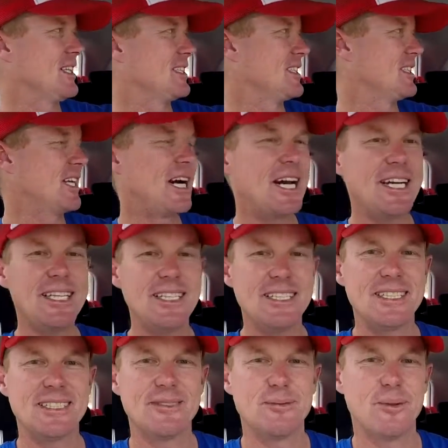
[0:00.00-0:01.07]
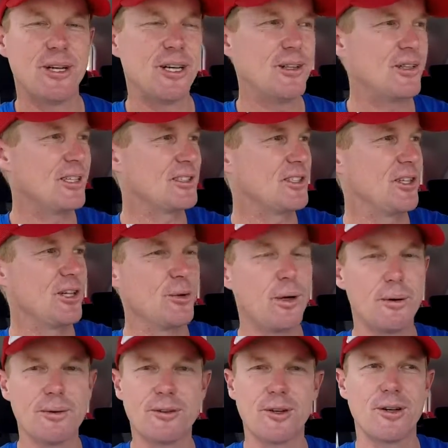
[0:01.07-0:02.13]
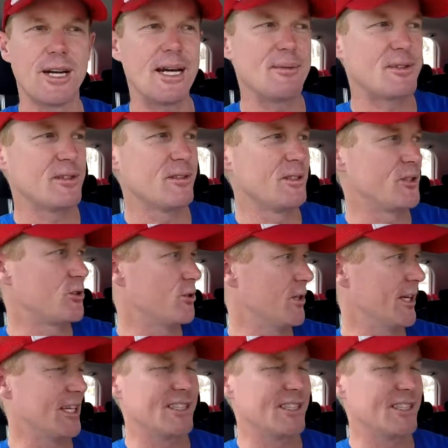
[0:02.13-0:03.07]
Today, well, I tell you what, we've got an absolute treat.